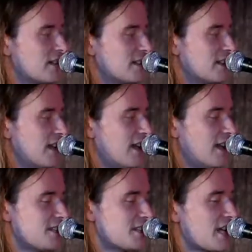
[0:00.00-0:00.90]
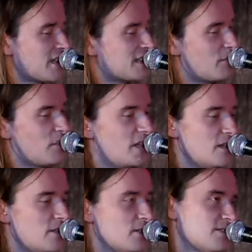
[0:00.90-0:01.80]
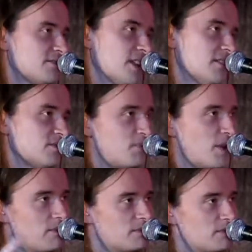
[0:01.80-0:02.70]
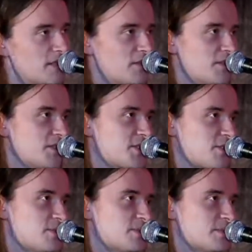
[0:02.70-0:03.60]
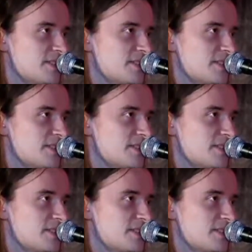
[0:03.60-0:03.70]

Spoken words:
and just had some heat. We like popped right over to Troop,